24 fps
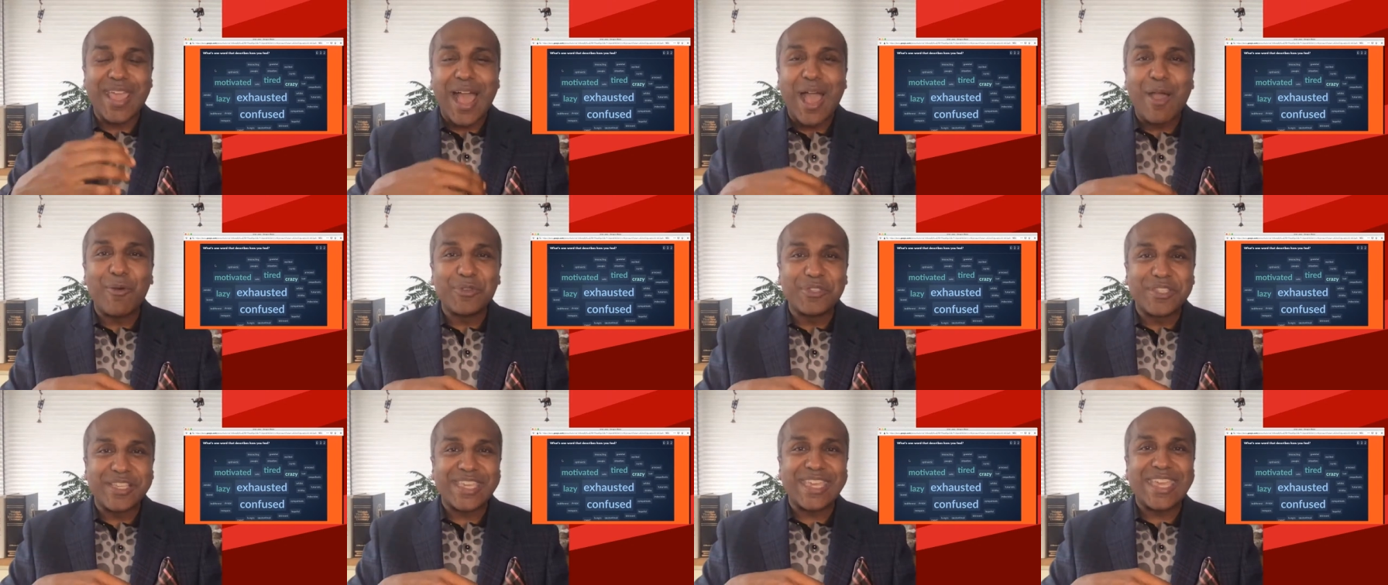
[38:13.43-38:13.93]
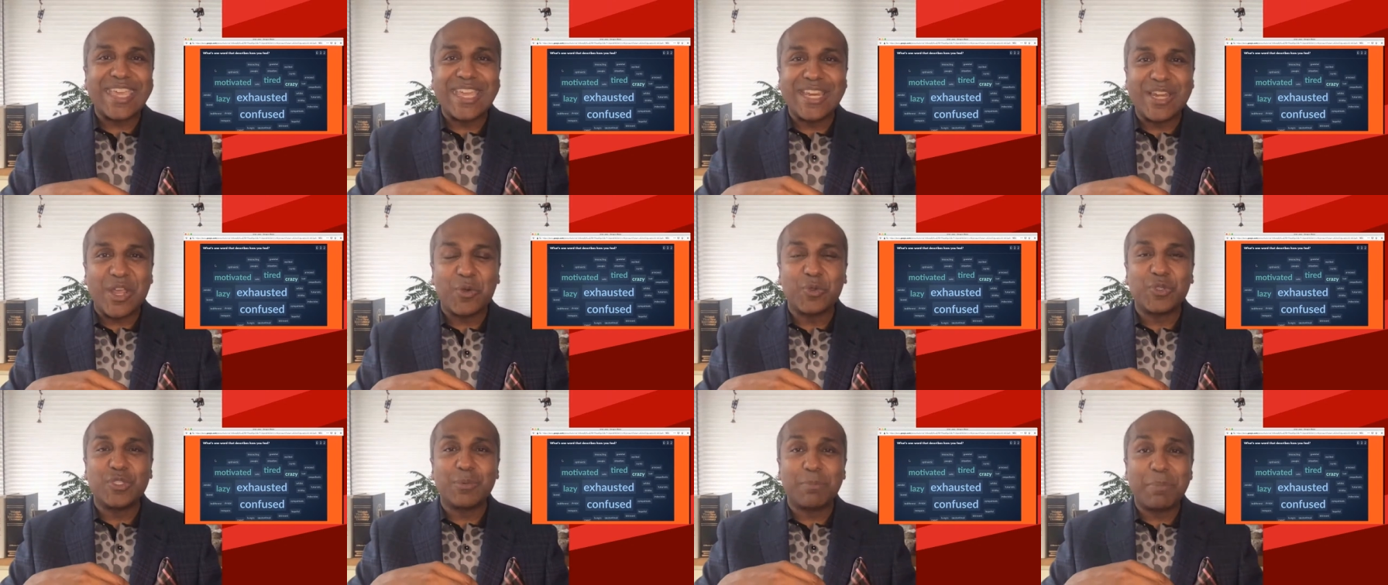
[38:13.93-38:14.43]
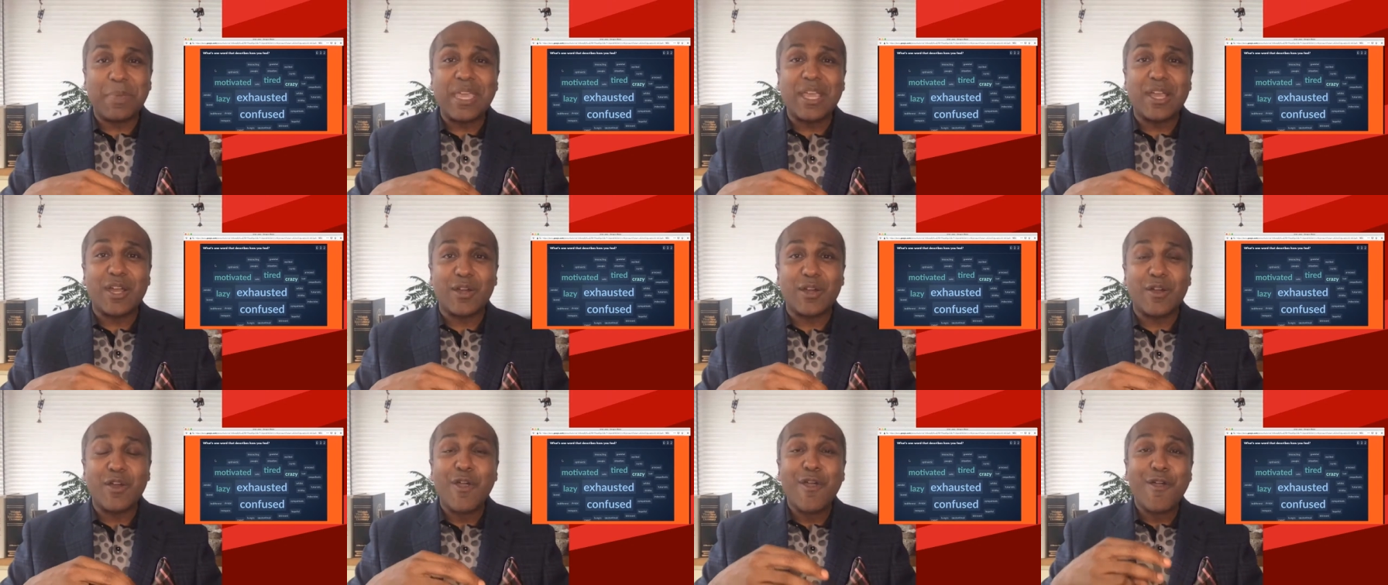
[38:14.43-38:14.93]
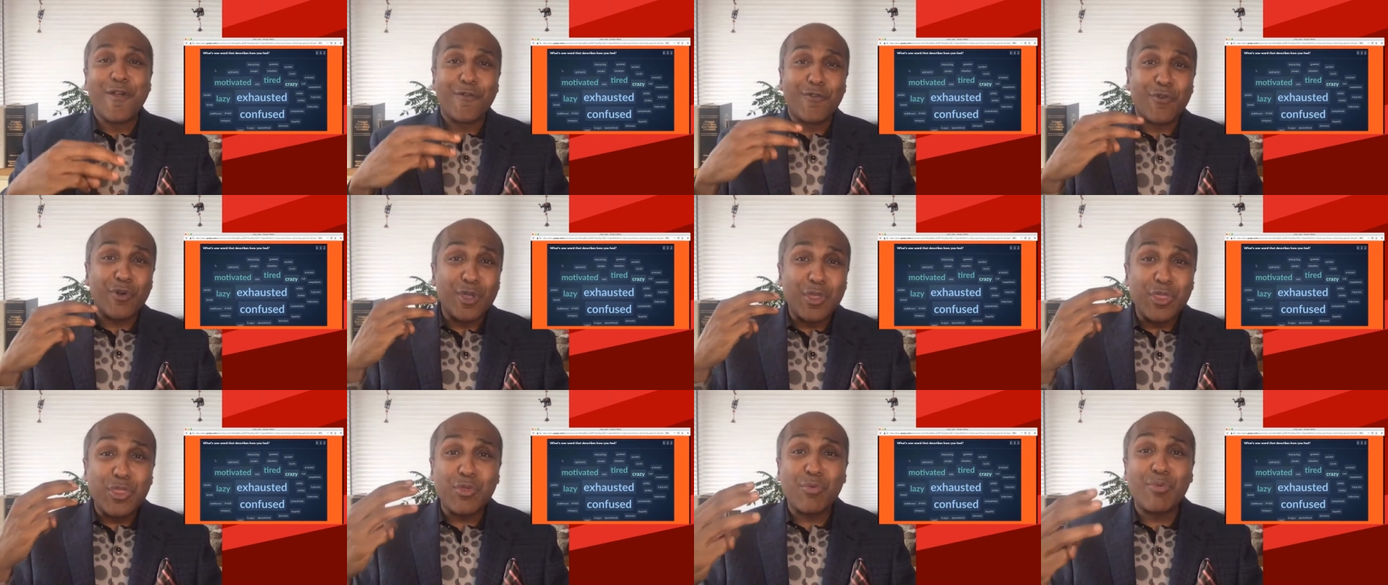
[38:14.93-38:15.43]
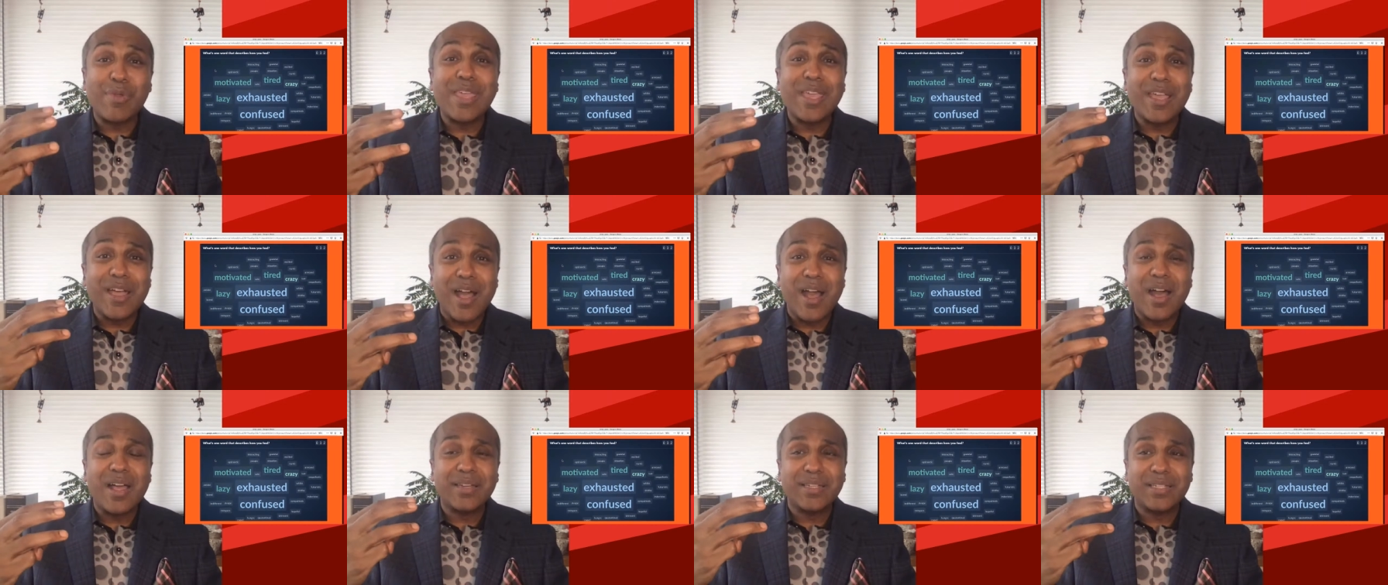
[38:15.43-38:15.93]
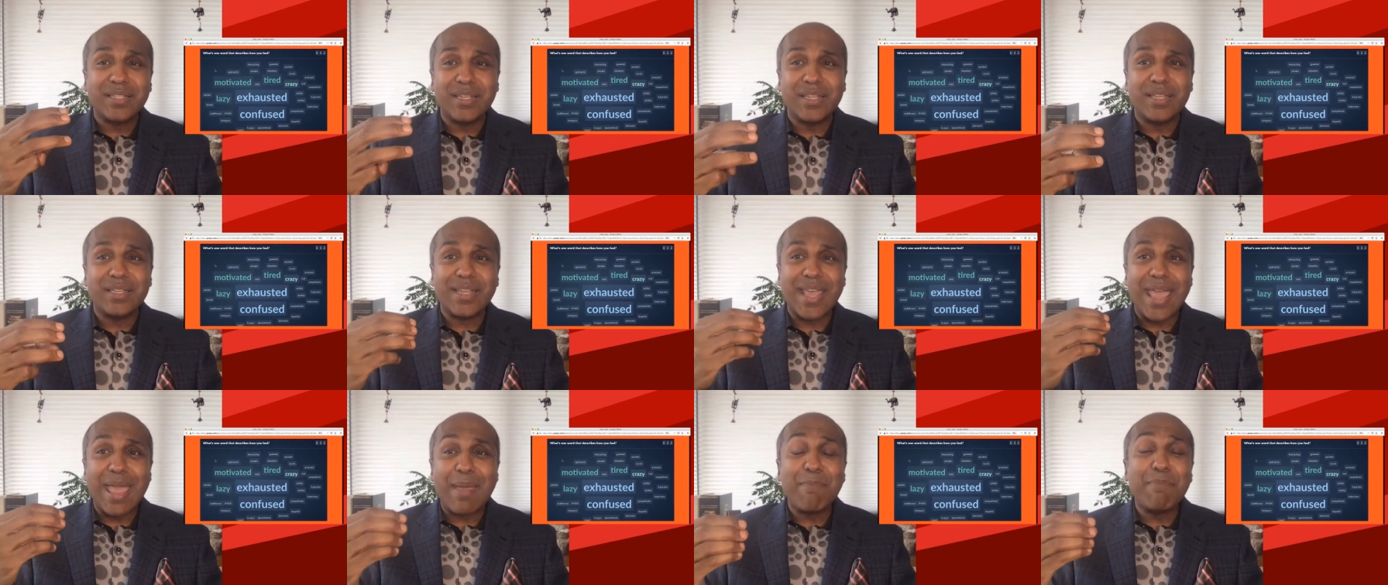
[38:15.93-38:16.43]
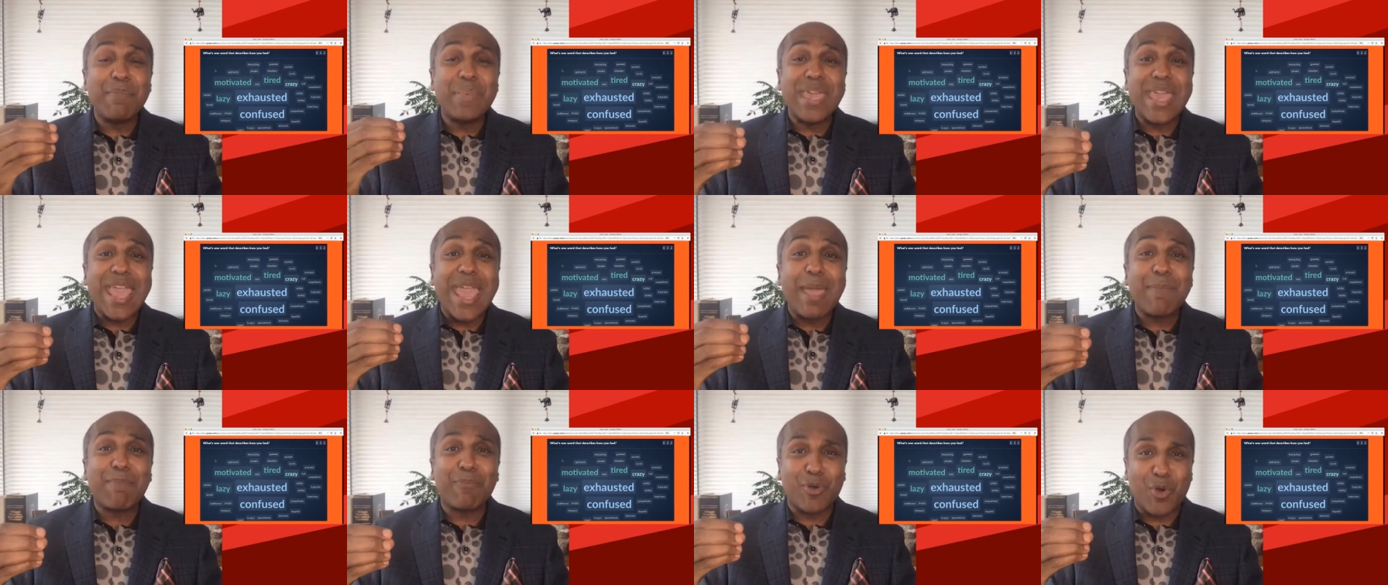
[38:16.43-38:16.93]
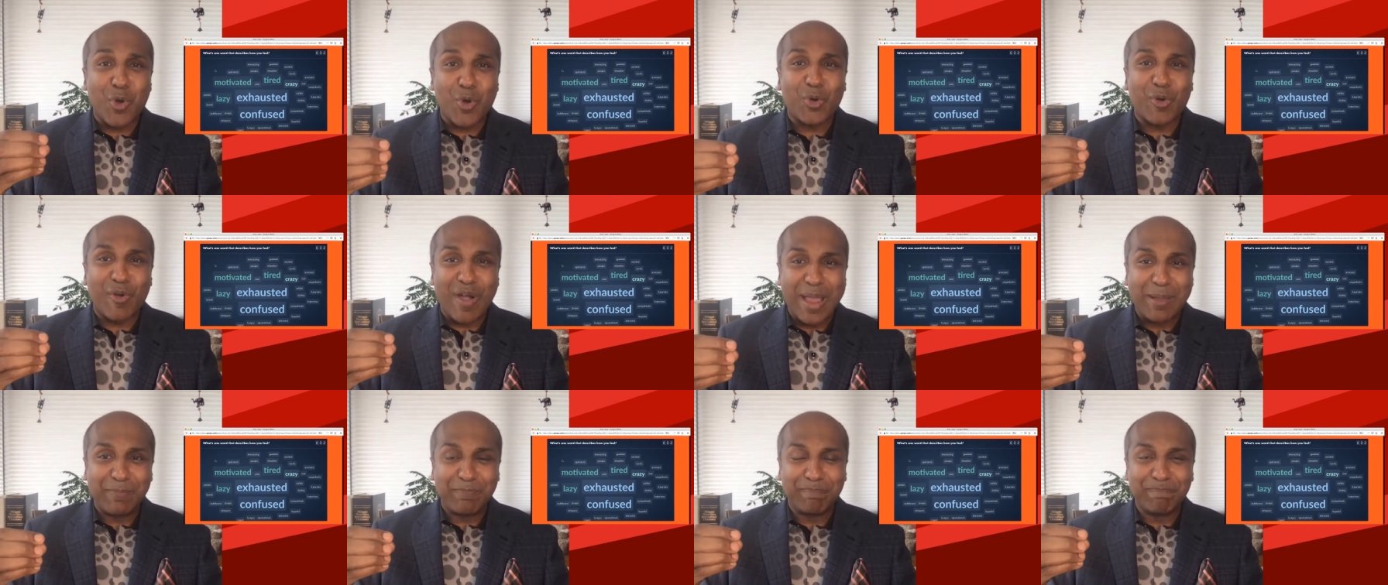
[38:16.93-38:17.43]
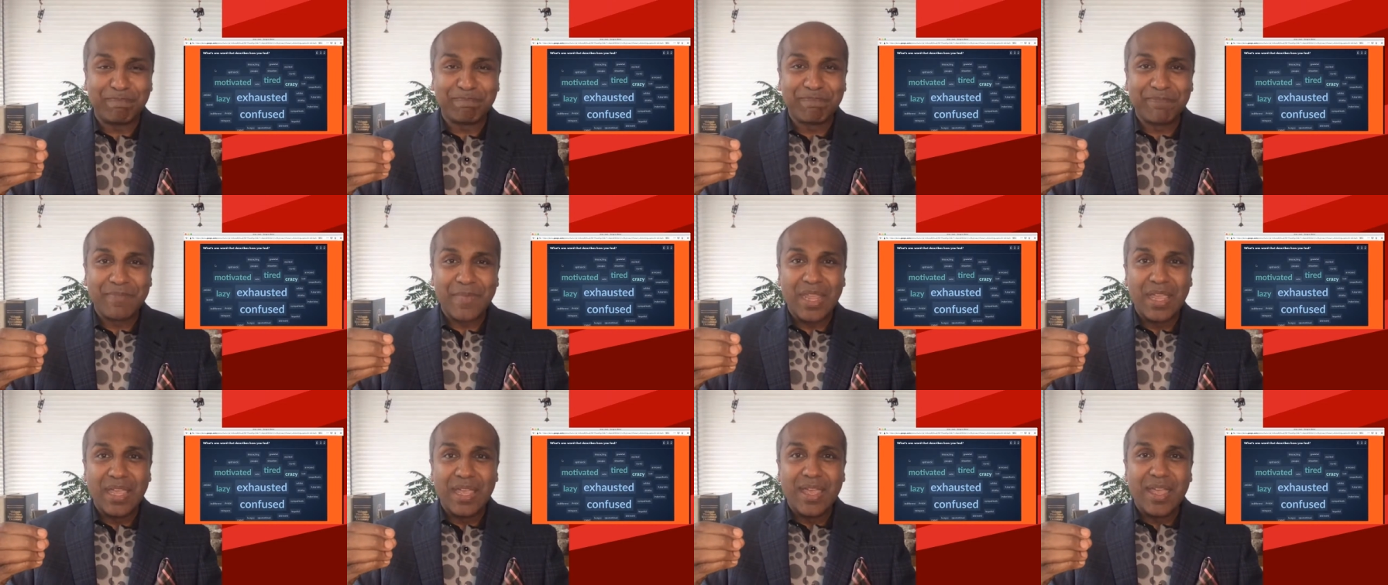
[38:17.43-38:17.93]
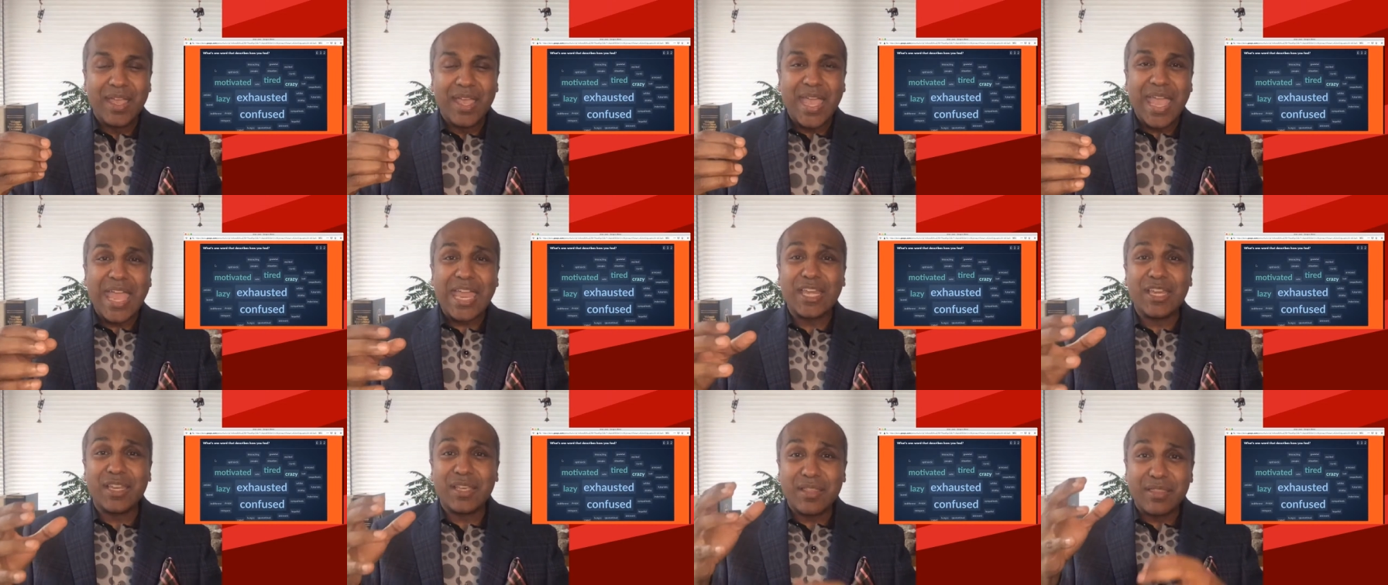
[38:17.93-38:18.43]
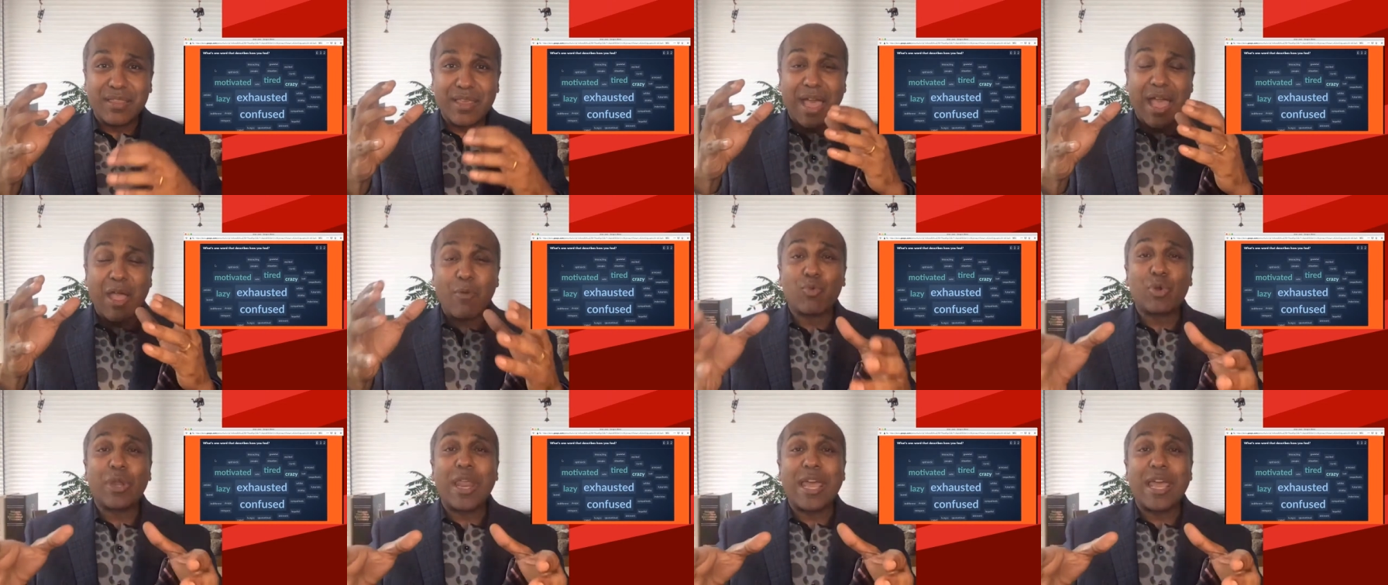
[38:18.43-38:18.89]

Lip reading: I was a keynote speaker for a 3-continent MBA program. And I would